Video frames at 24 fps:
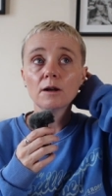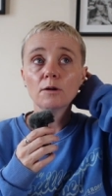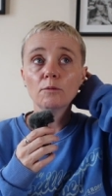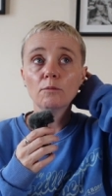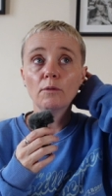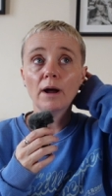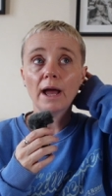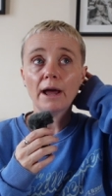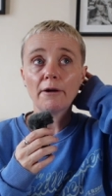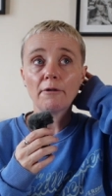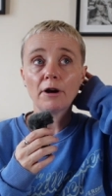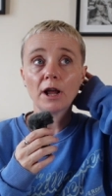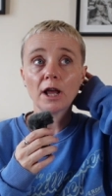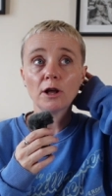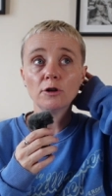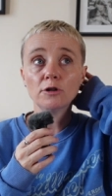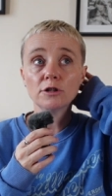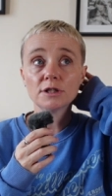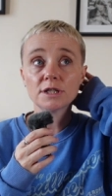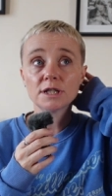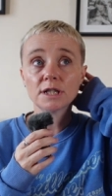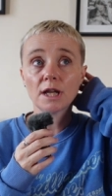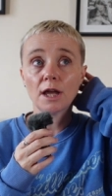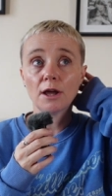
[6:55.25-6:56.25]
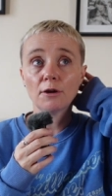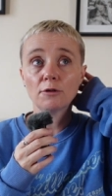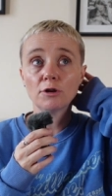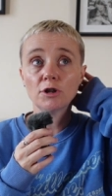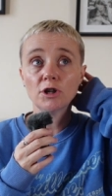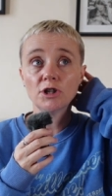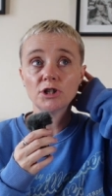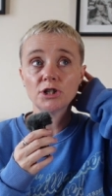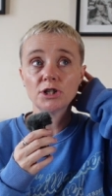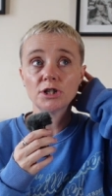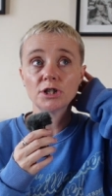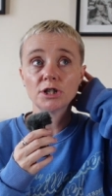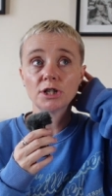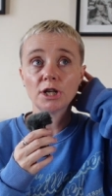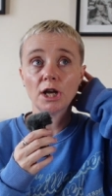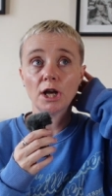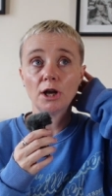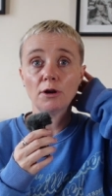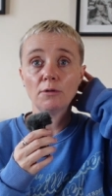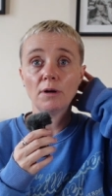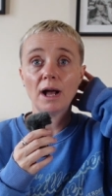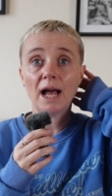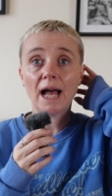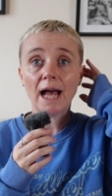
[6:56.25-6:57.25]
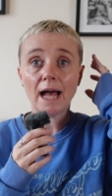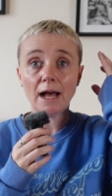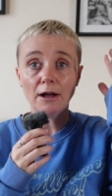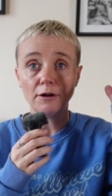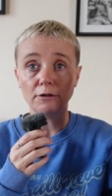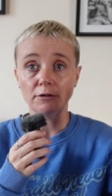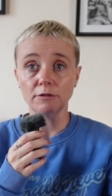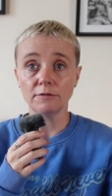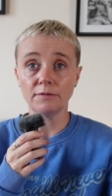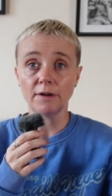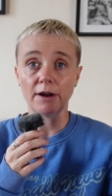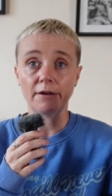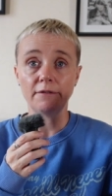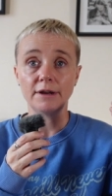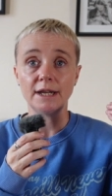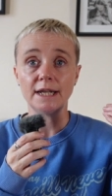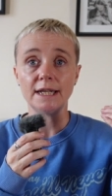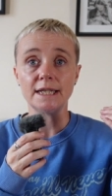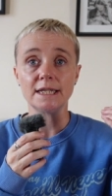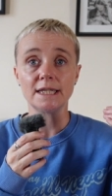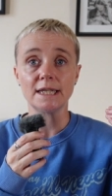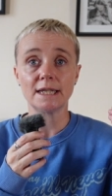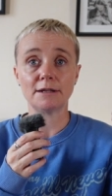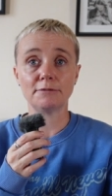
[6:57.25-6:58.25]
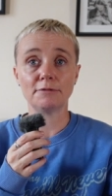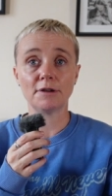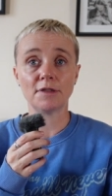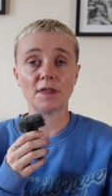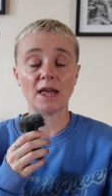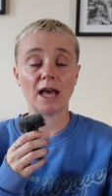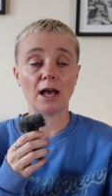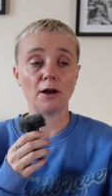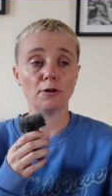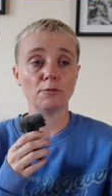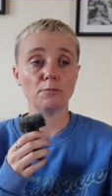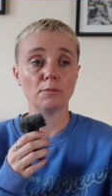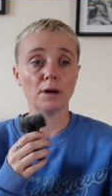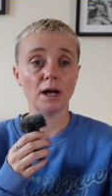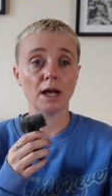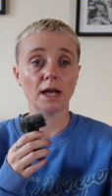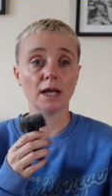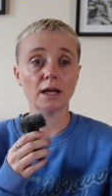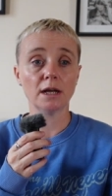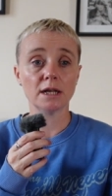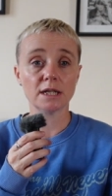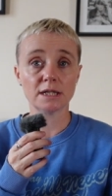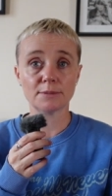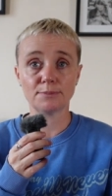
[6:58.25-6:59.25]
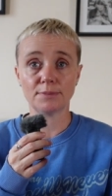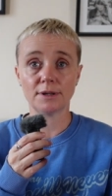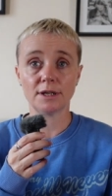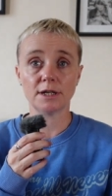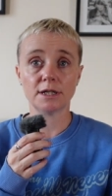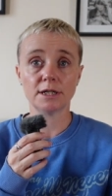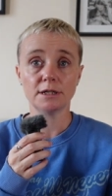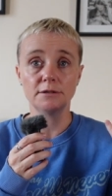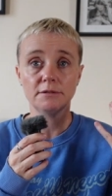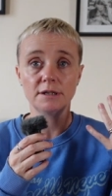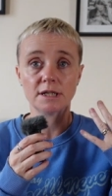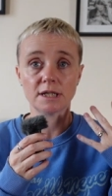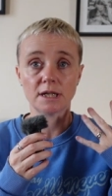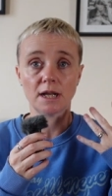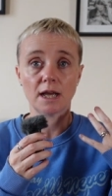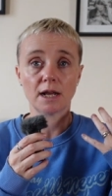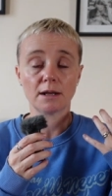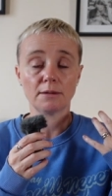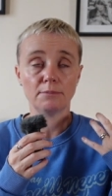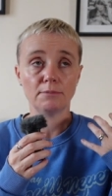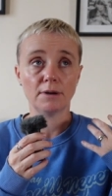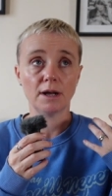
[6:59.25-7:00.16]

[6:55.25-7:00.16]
where I also couldn't go out very easily without my husband, who is like